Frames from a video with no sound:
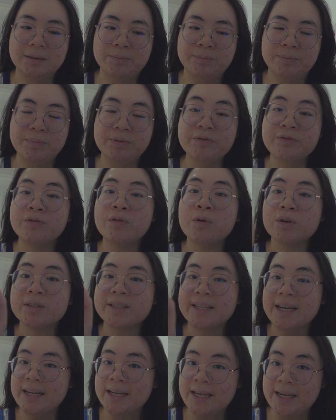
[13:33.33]
before
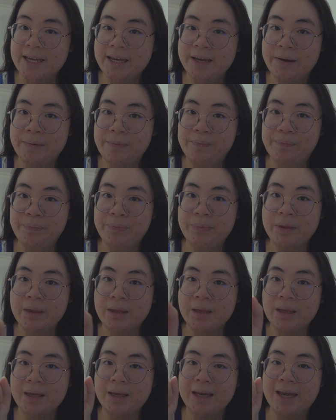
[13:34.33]
10 a.m.
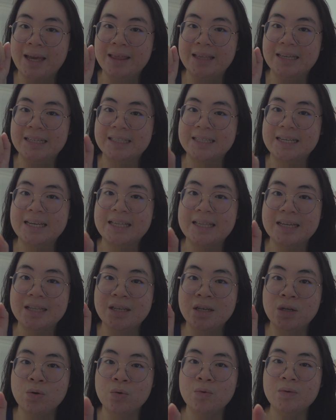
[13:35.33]
And they say that
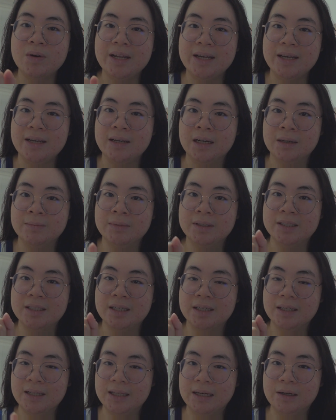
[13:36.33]
no latecomers
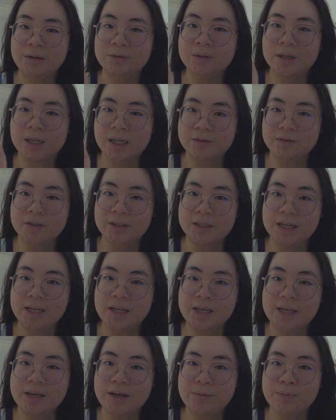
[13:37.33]
are allowed after 10
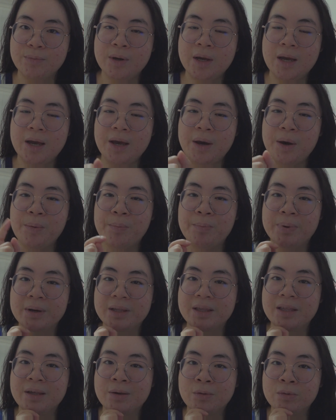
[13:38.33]
a.m.
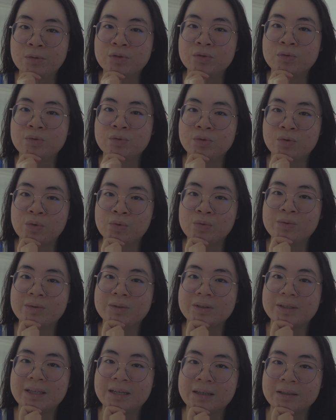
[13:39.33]
But they also don't
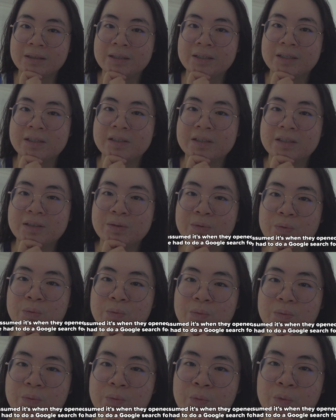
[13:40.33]
tell us
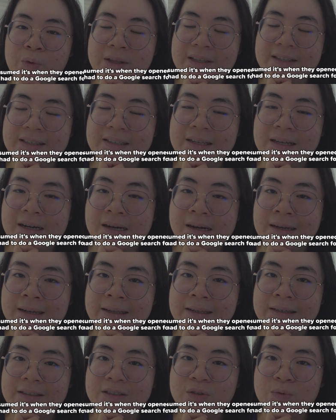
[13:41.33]
when's the
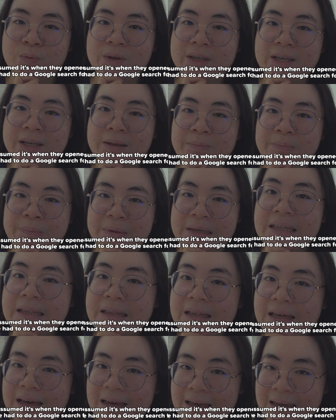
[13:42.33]
earliest we can be
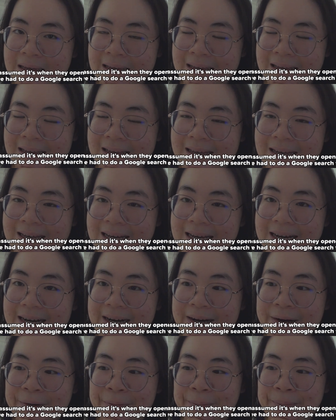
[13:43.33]
there.
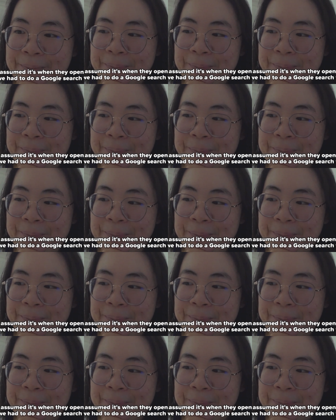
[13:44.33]
A